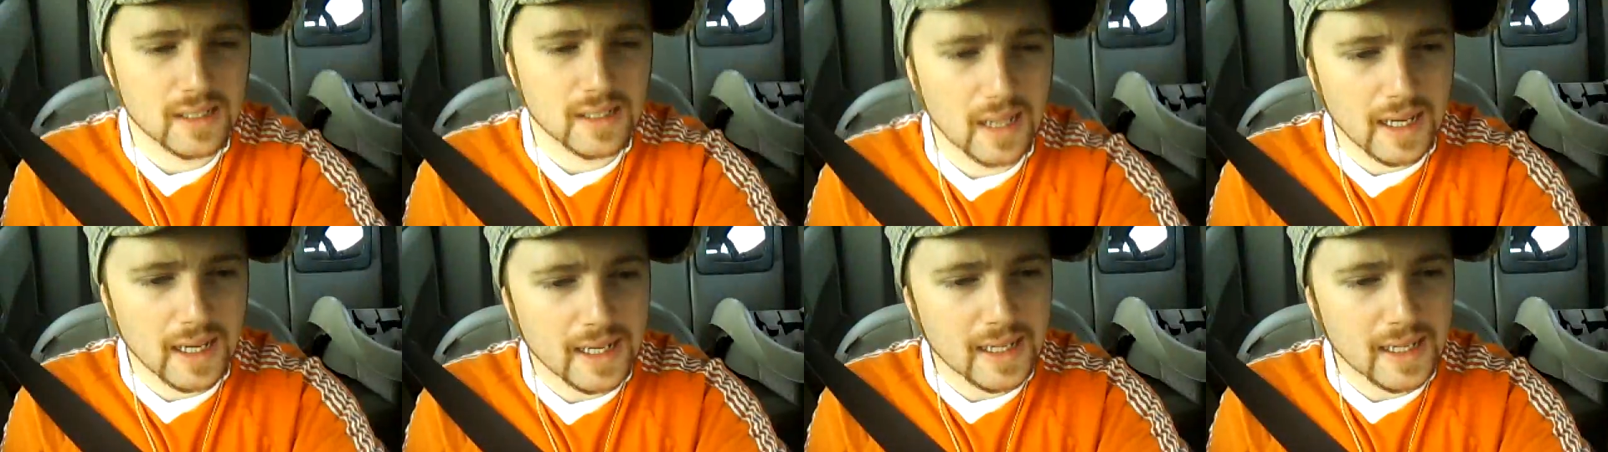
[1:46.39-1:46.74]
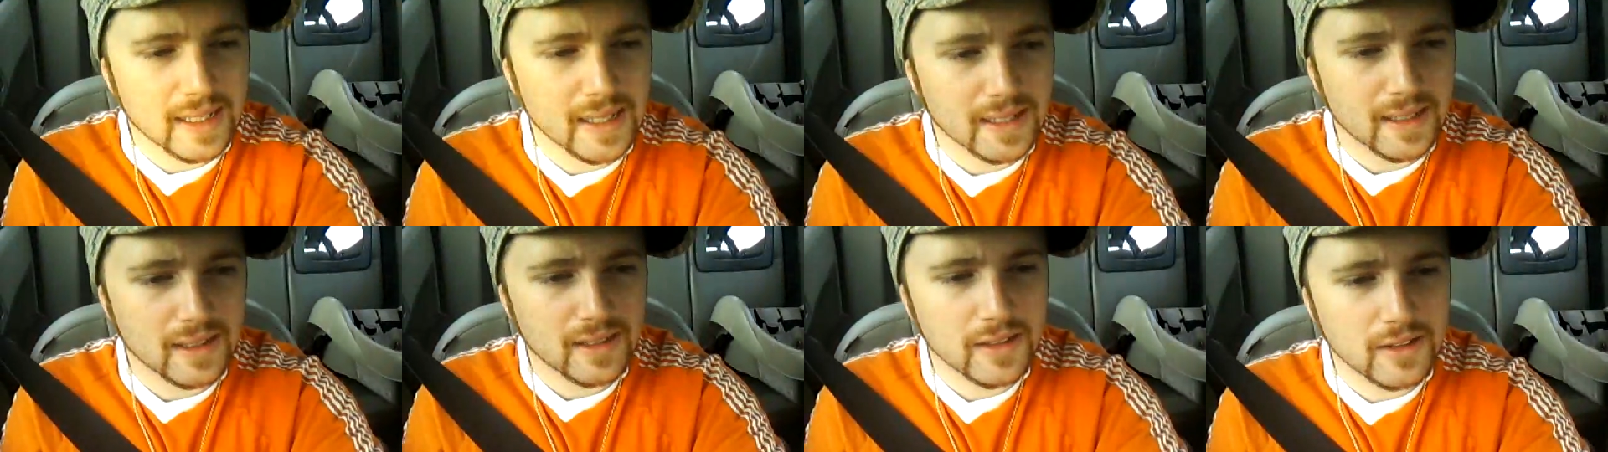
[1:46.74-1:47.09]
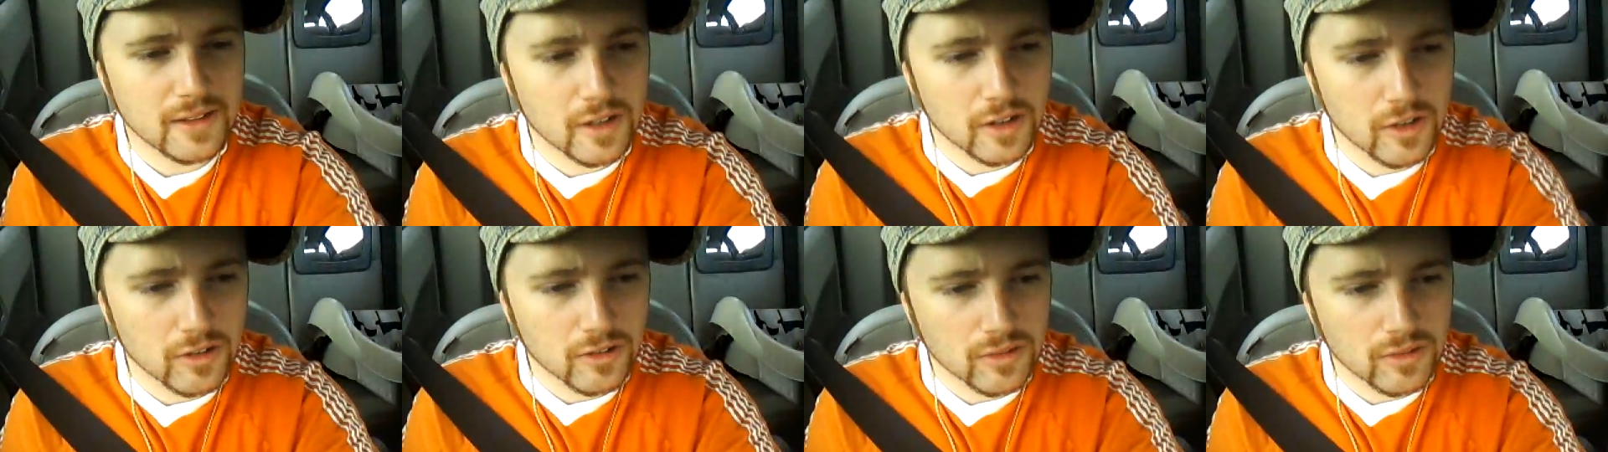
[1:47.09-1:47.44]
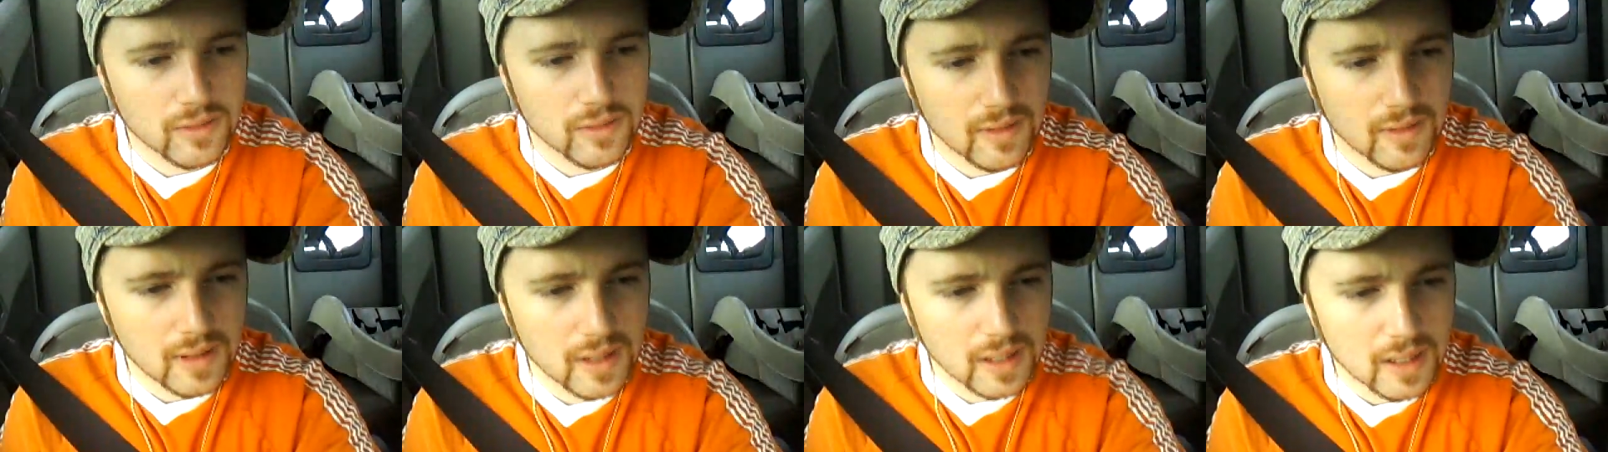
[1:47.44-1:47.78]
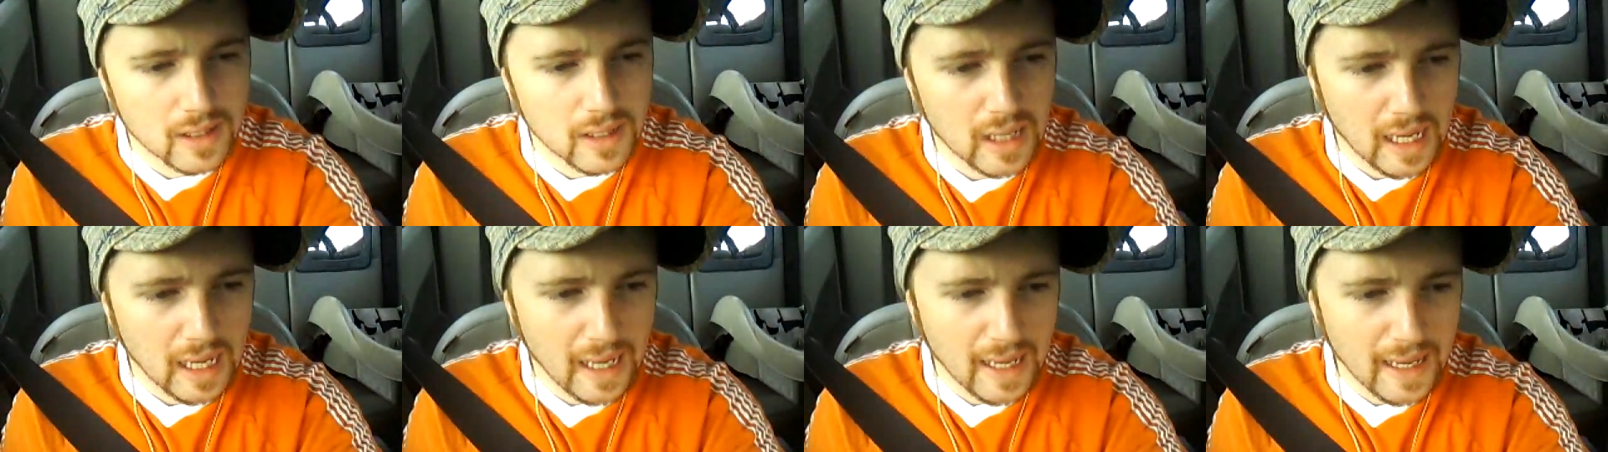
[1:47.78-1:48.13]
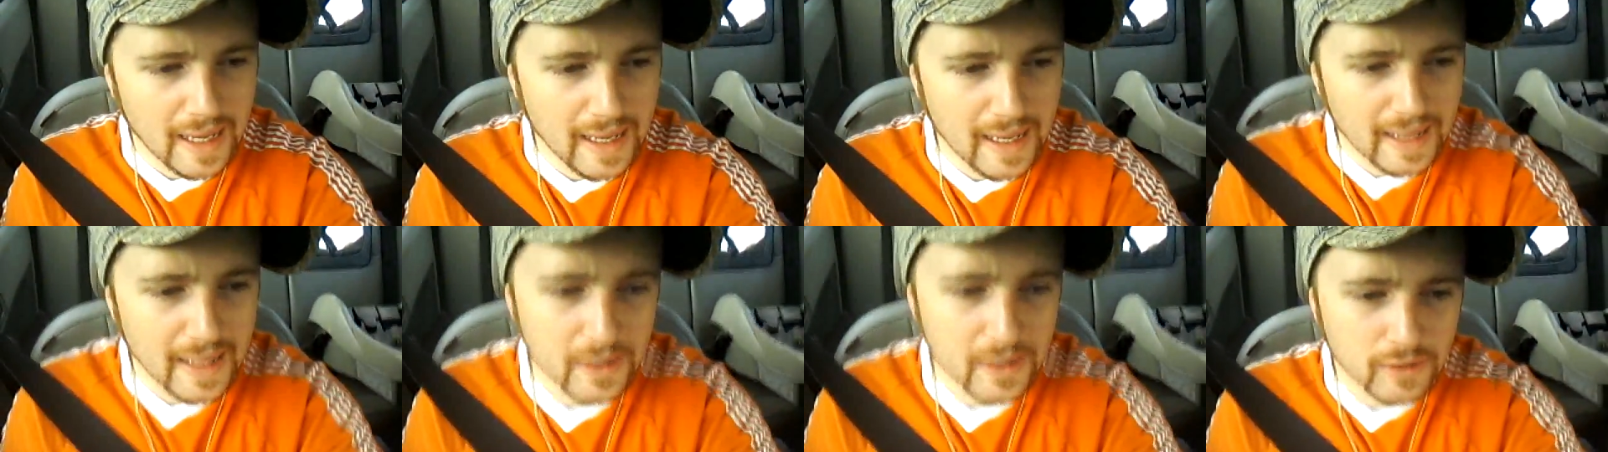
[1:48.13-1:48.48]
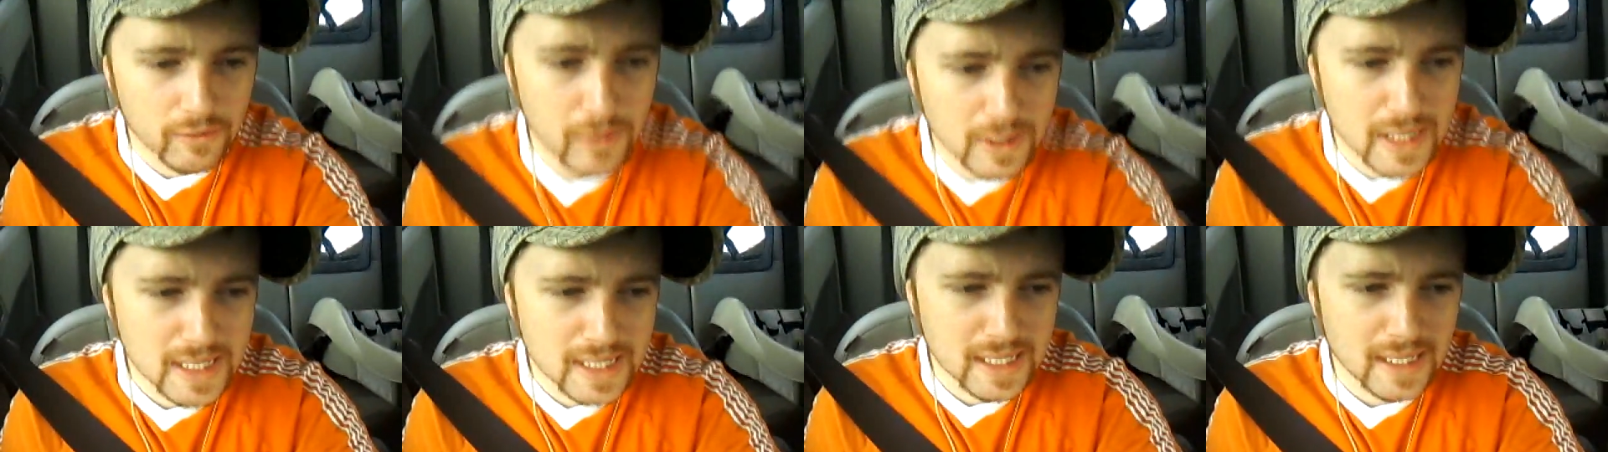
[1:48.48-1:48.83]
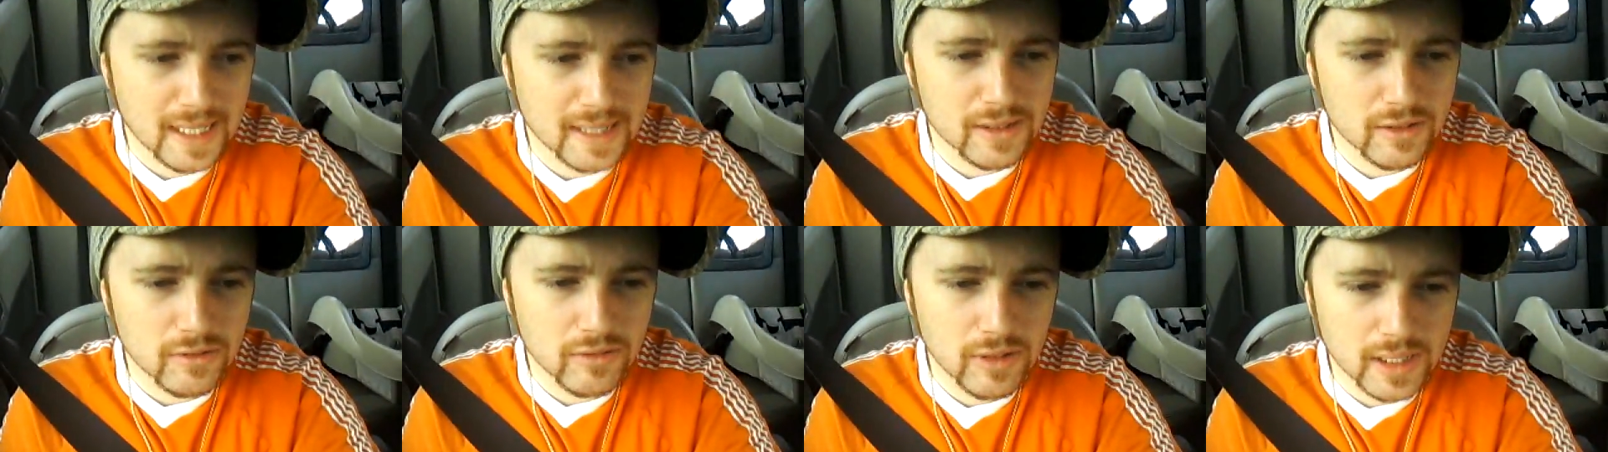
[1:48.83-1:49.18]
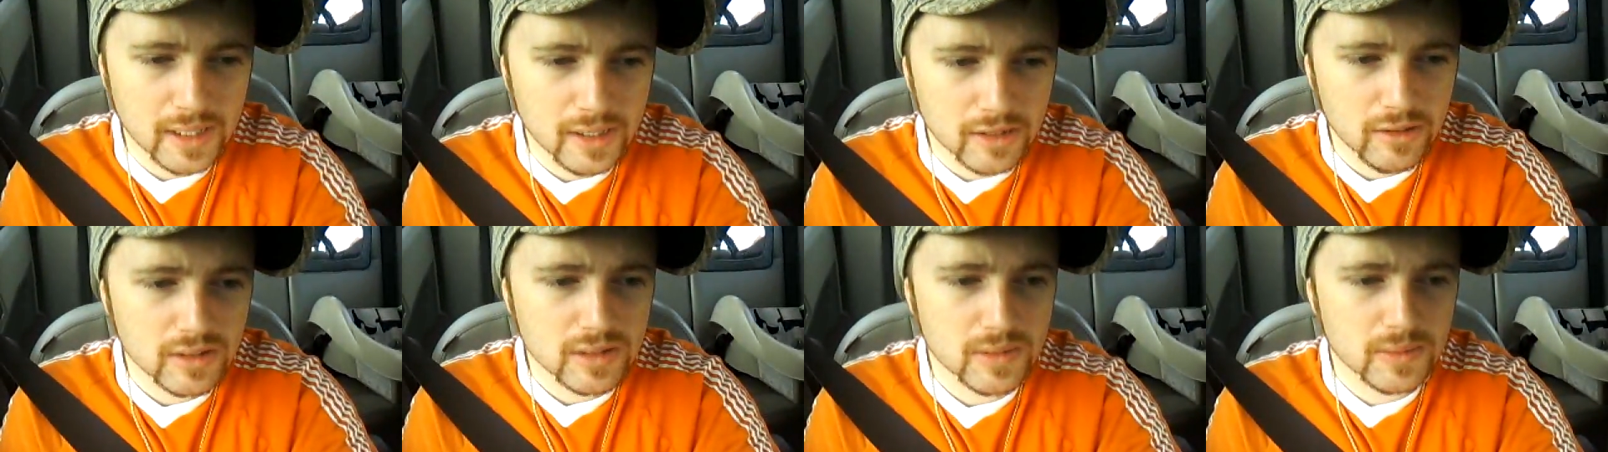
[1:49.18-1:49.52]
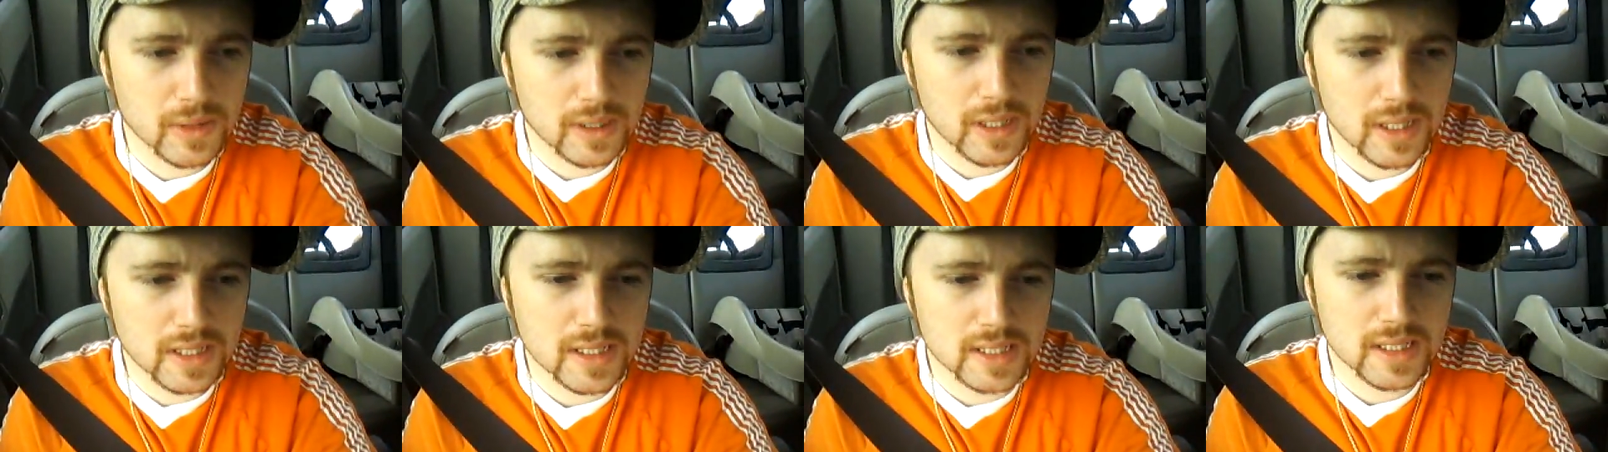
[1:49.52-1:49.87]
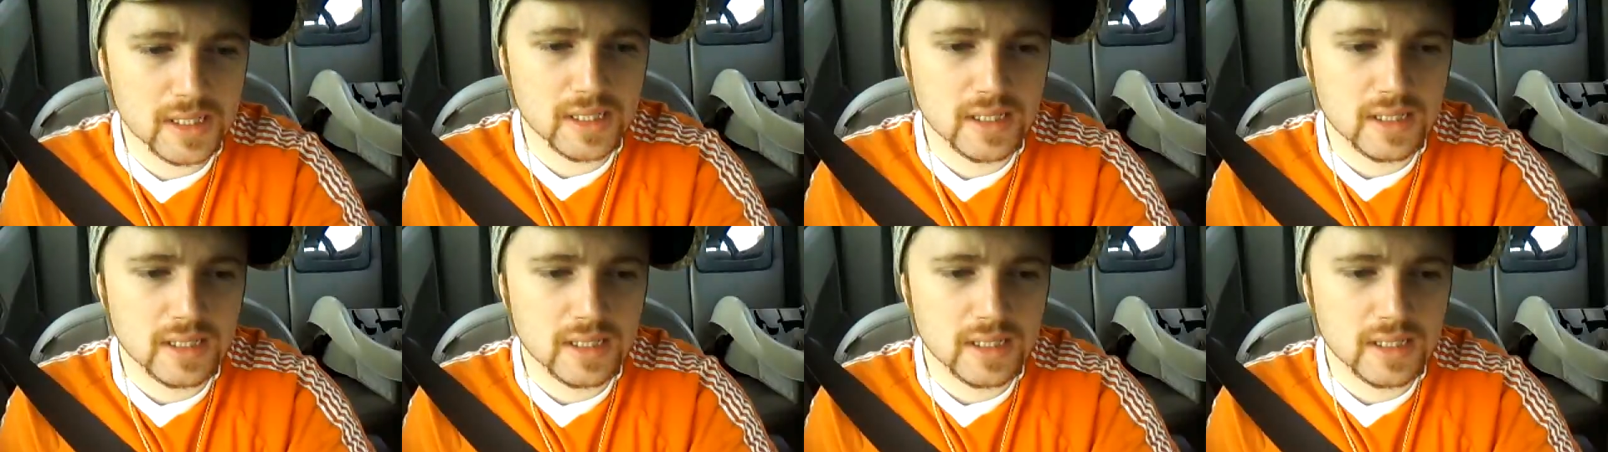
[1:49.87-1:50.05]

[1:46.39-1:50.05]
And, you know, and the reason I do what I do is because,